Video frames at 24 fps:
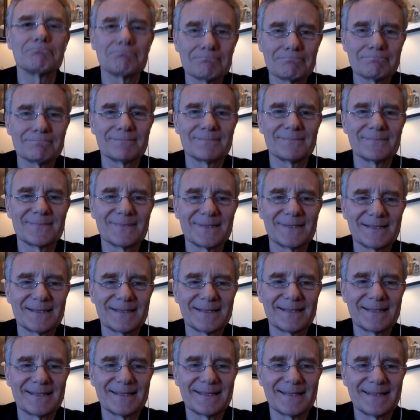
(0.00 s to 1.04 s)

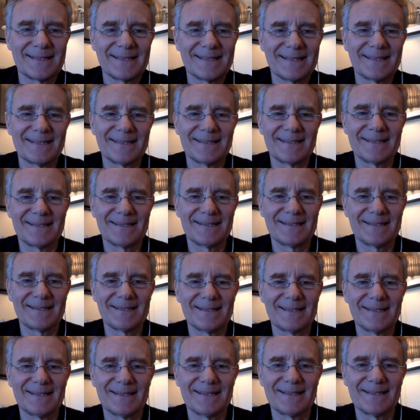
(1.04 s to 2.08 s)

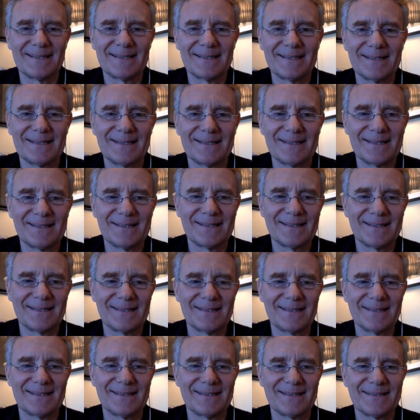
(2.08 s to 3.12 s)

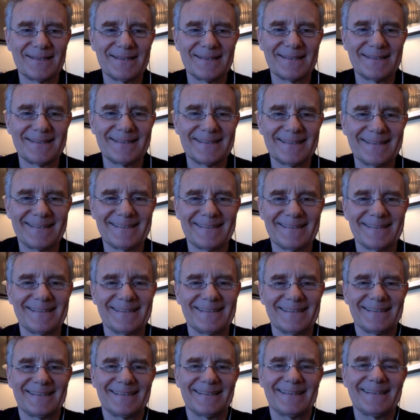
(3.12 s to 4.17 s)
(silent)